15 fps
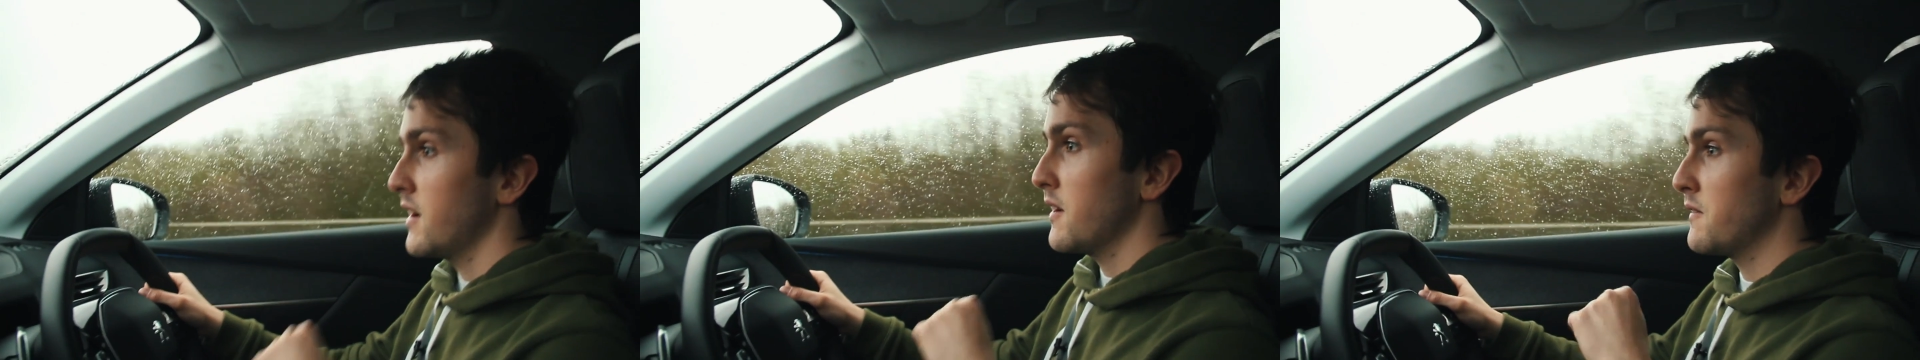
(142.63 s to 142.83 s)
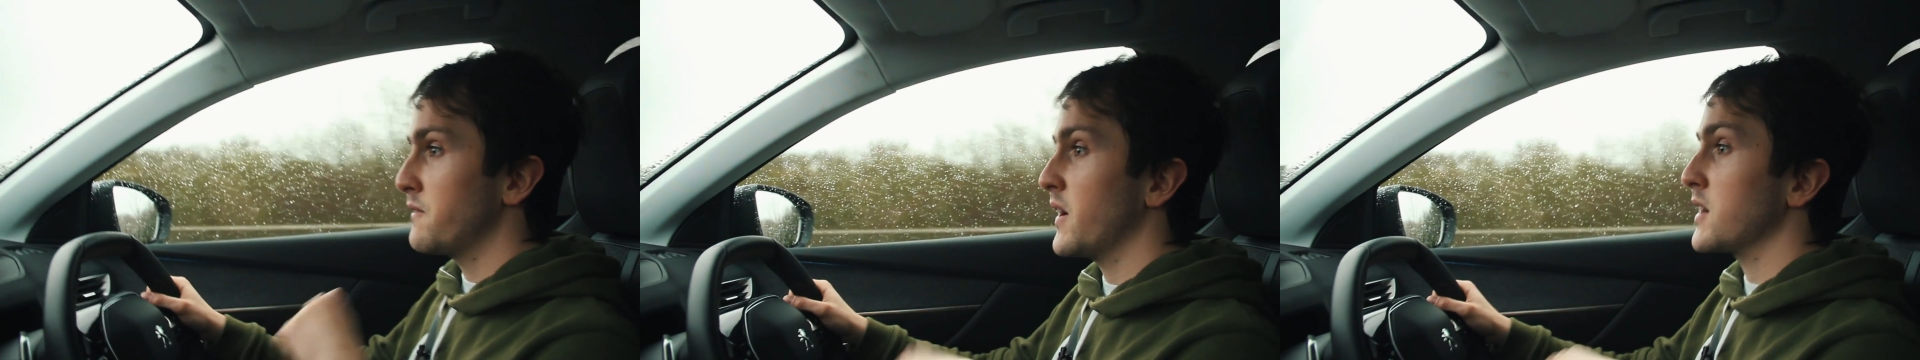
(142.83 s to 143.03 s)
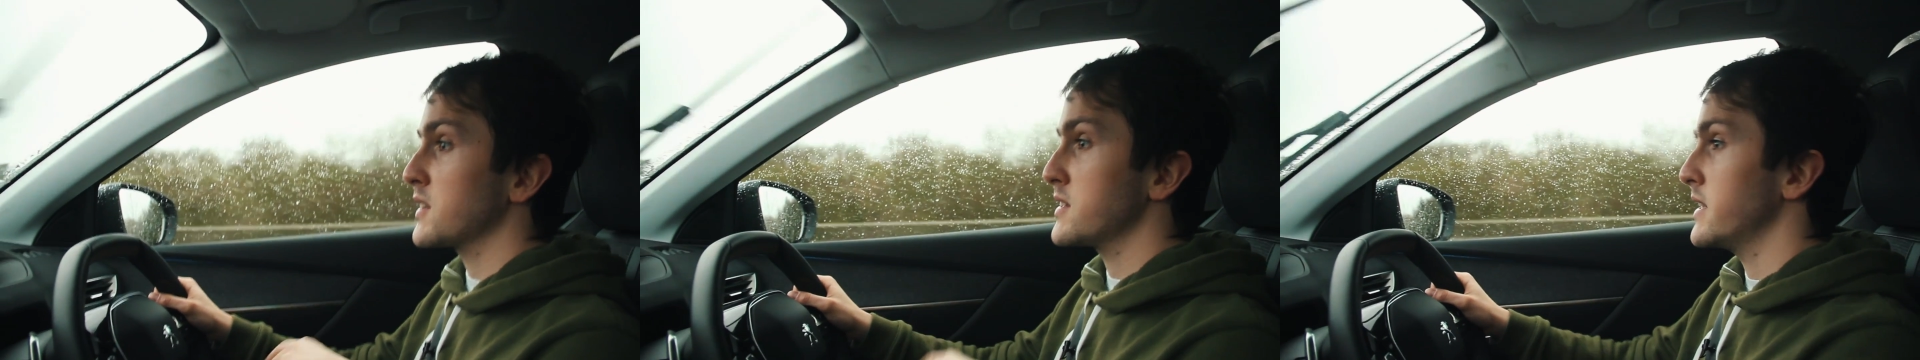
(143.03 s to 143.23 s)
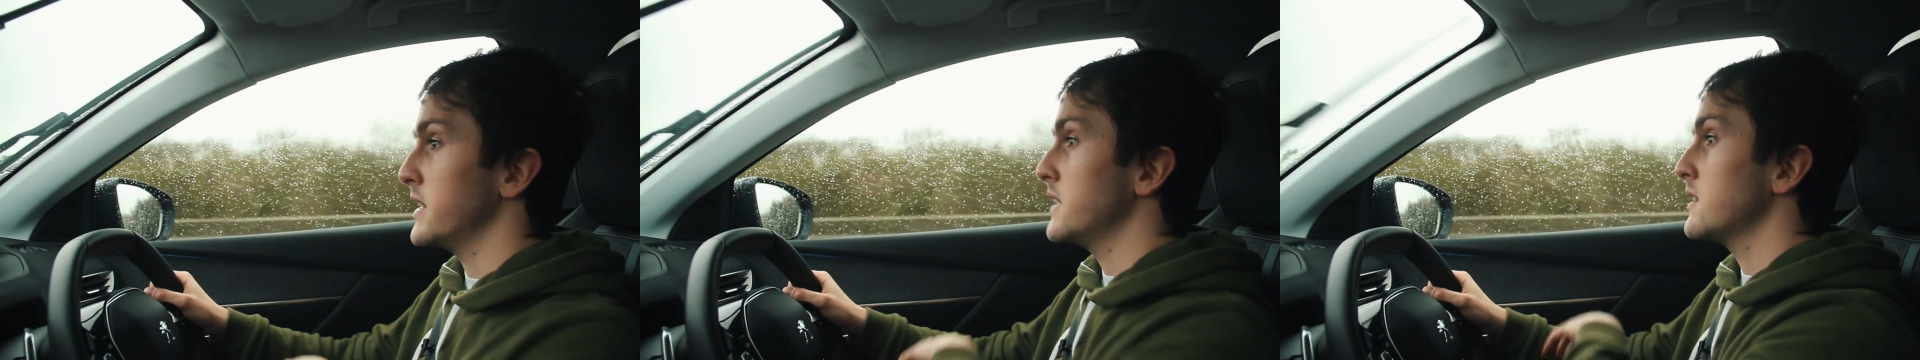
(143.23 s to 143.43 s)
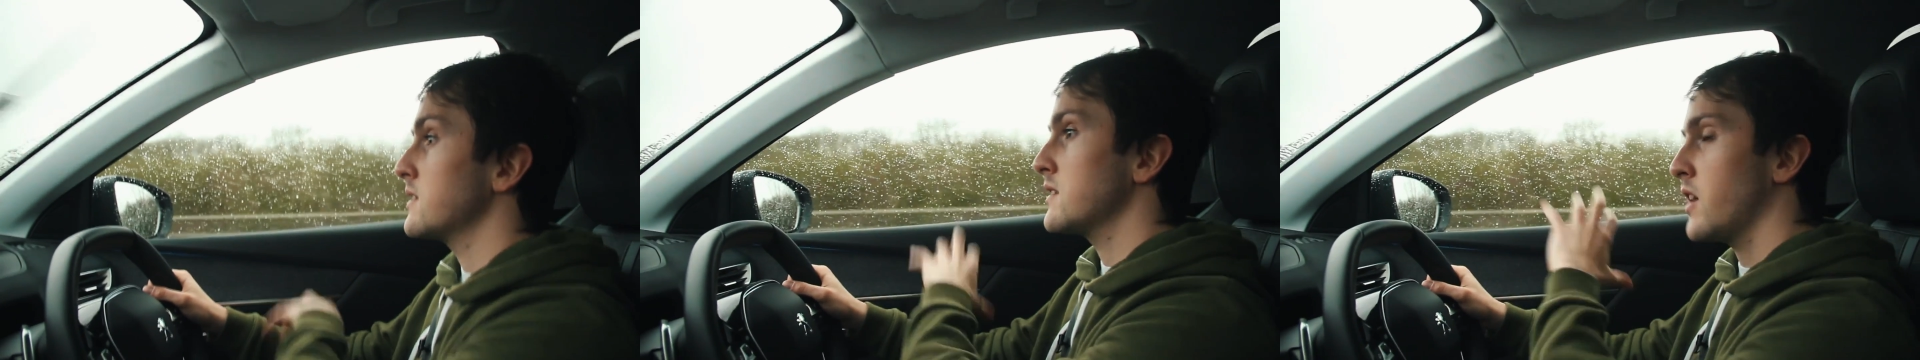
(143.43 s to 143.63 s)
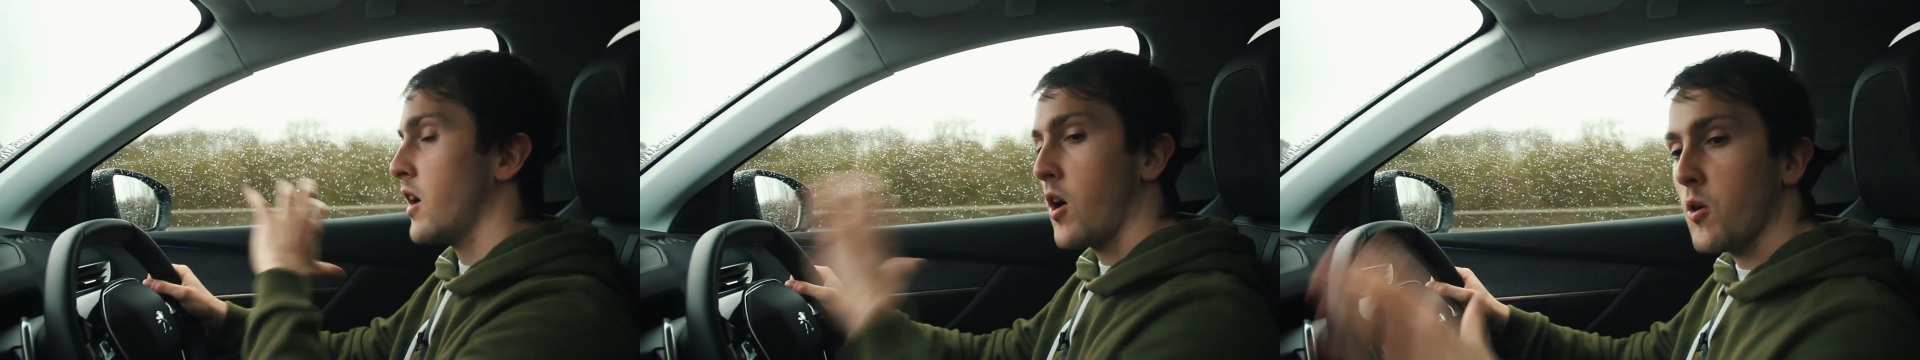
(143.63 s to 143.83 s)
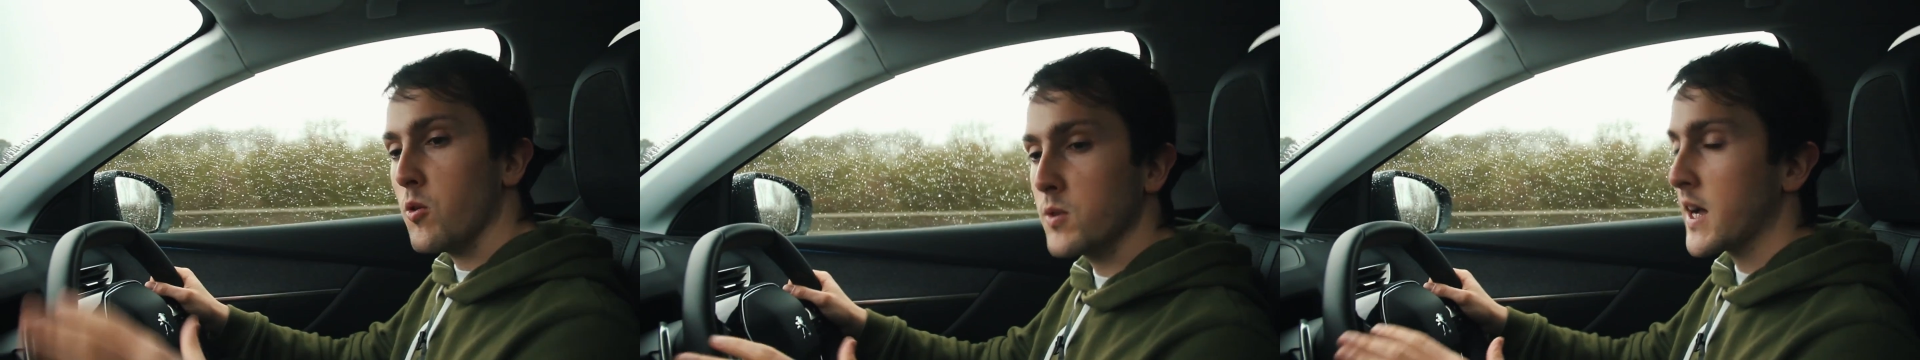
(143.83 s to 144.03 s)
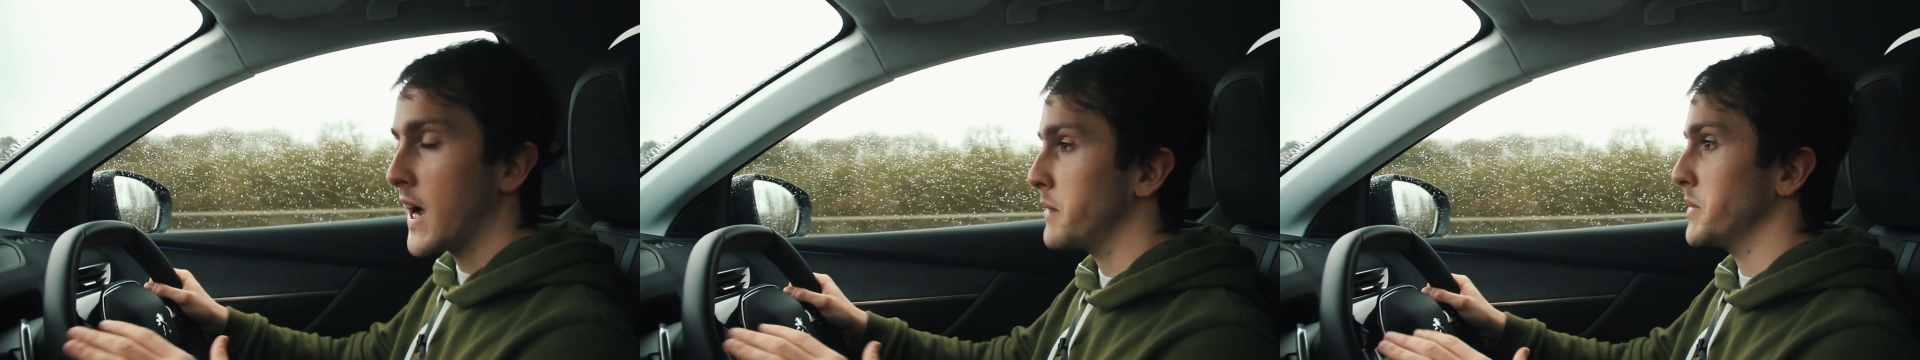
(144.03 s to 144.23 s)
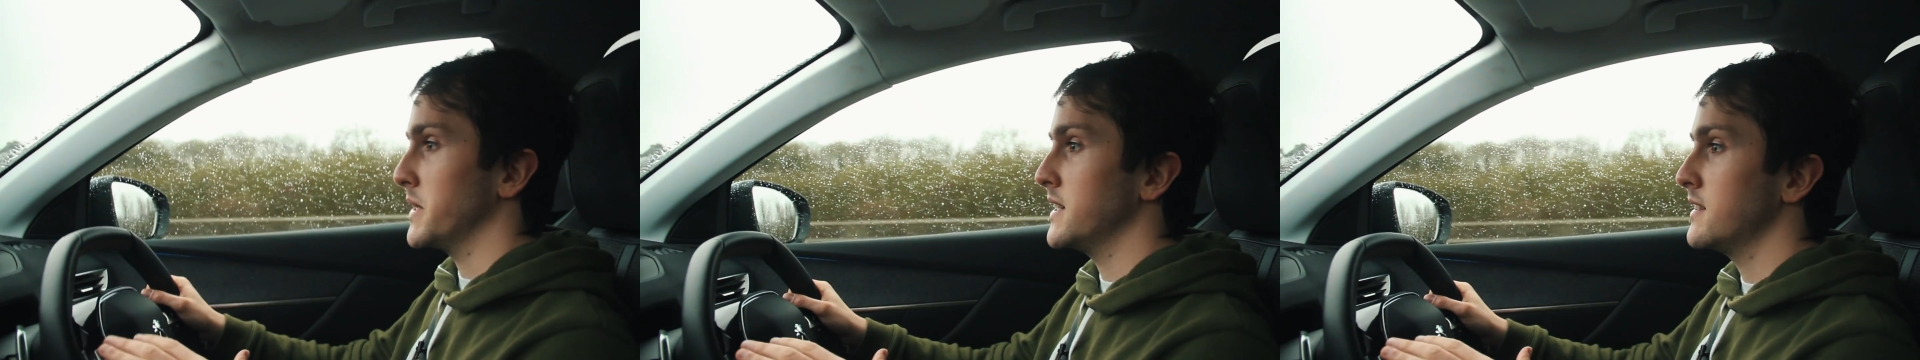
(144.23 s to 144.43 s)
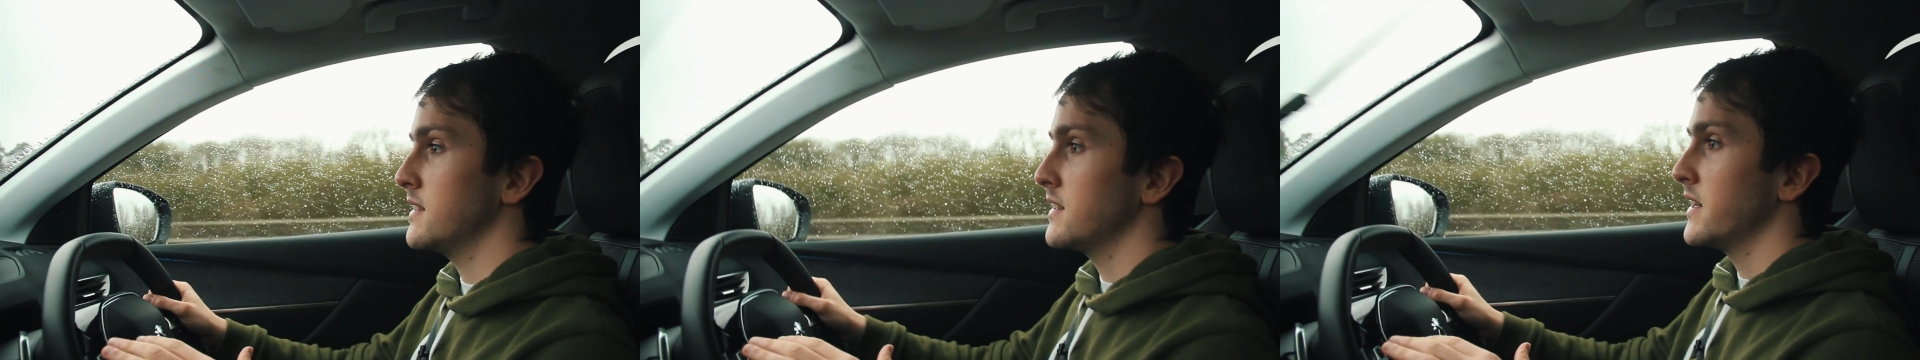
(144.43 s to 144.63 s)
Firstly, the whole
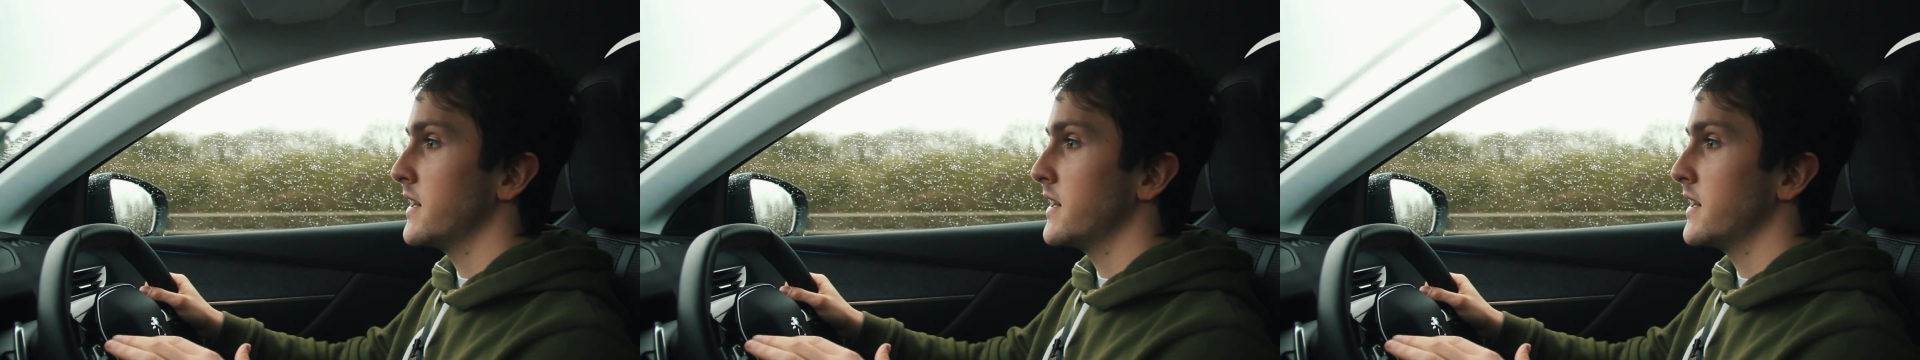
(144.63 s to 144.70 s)
cabin